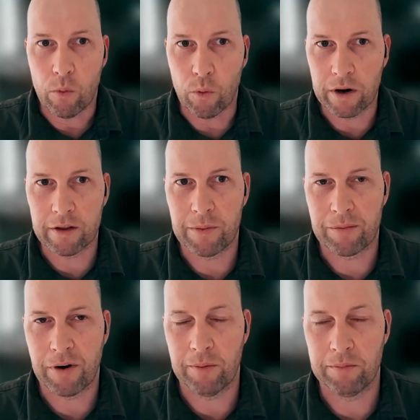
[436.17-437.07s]
One of the
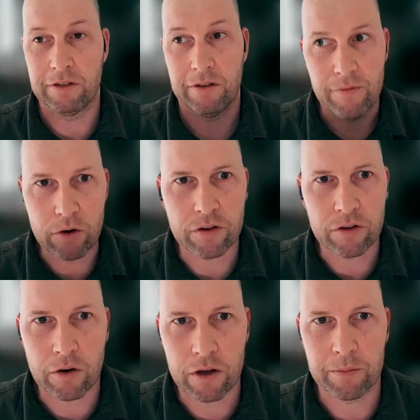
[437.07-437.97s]
big problems is if you're
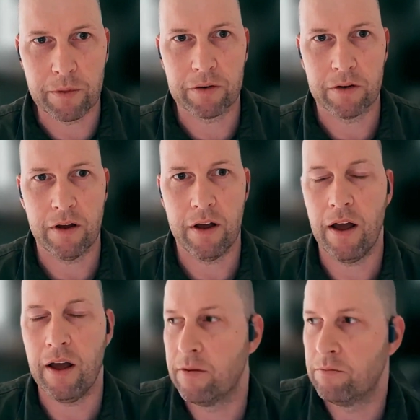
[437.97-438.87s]
talking about
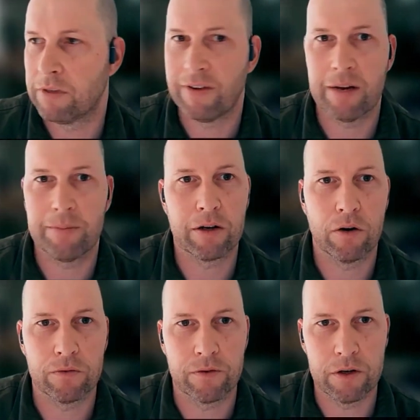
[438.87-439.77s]
developing
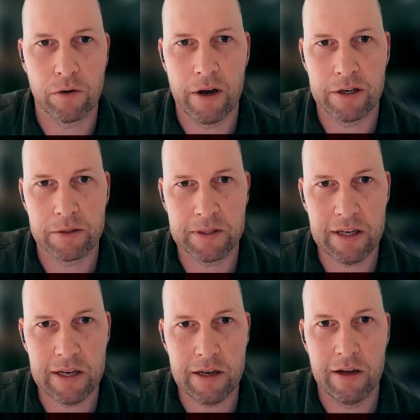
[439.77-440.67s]
code for
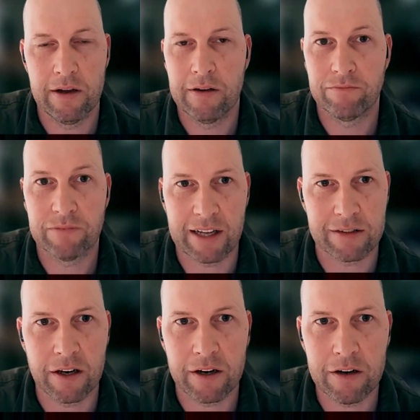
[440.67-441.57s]
EuroHPC,
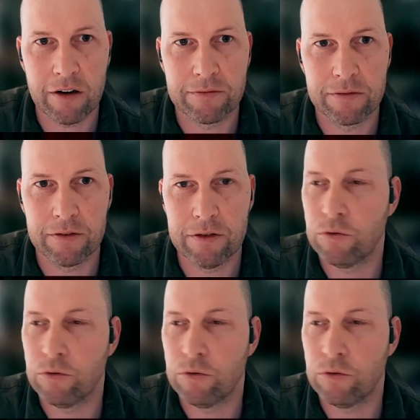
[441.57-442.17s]
that's not enough.